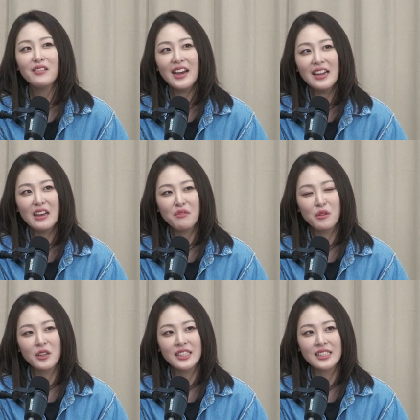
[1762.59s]
right,
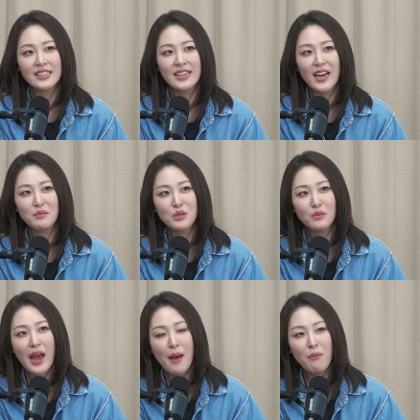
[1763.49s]
everyone, it's time to
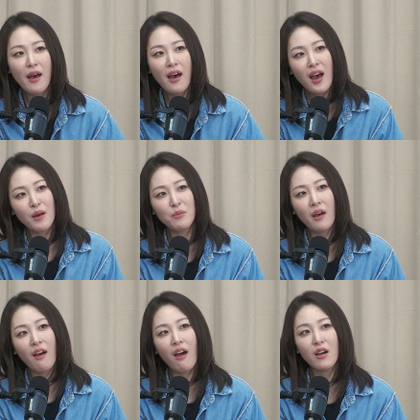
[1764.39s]
wrap up.
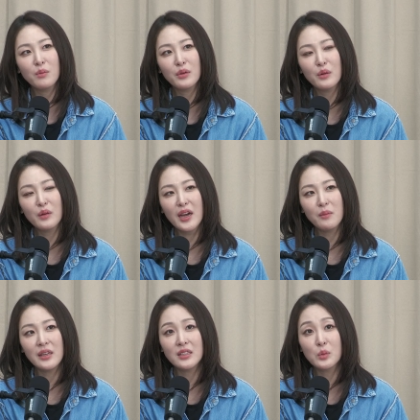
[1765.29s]
Our
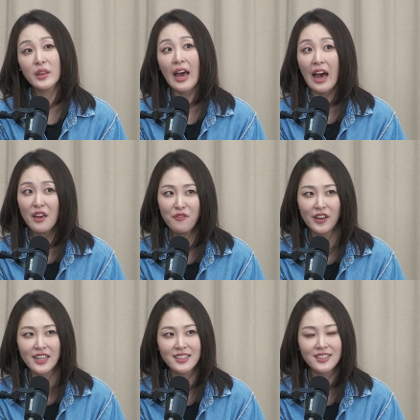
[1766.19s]
program is with
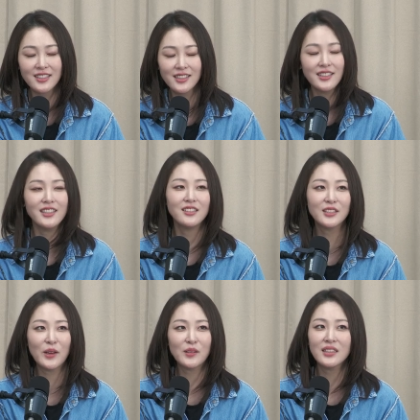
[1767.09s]
IFES.
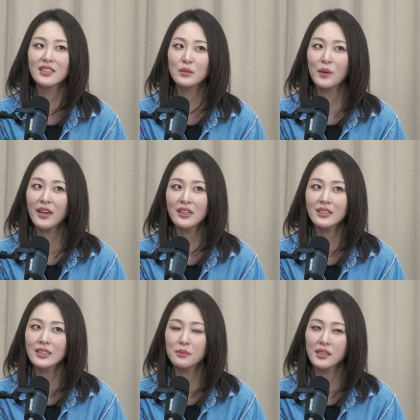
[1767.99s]
Incheon
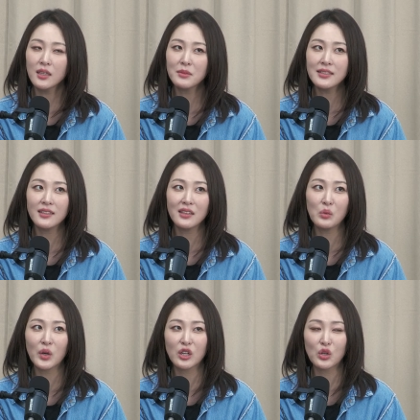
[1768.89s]
aspires to become a city
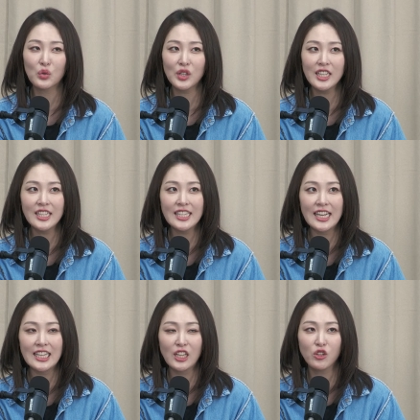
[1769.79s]
where Korean
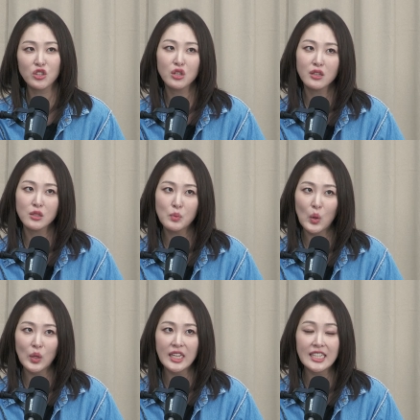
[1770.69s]
and English are
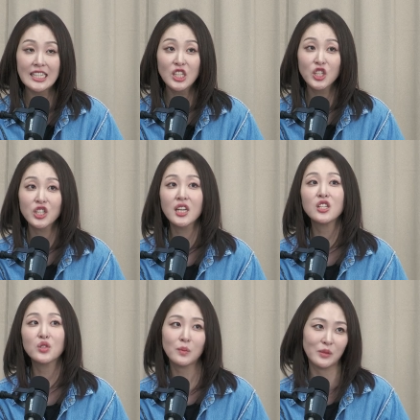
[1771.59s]
spoken
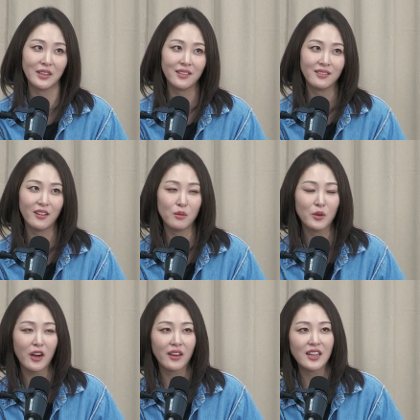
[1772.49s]
interchangeably. Our
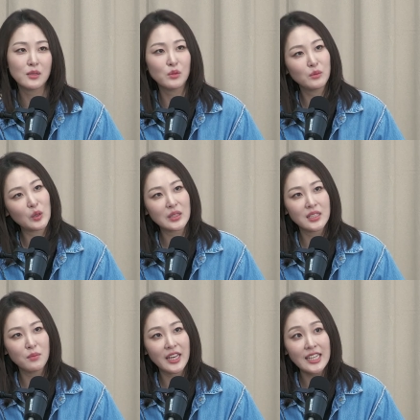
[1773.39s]
broadcast promotes
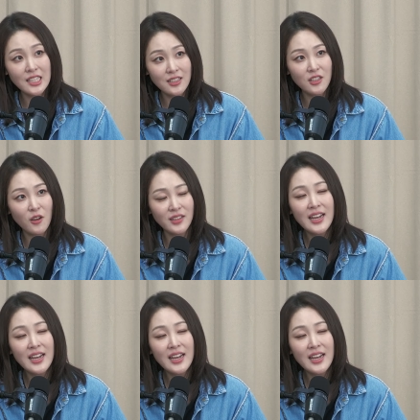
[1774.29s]
to make Incheon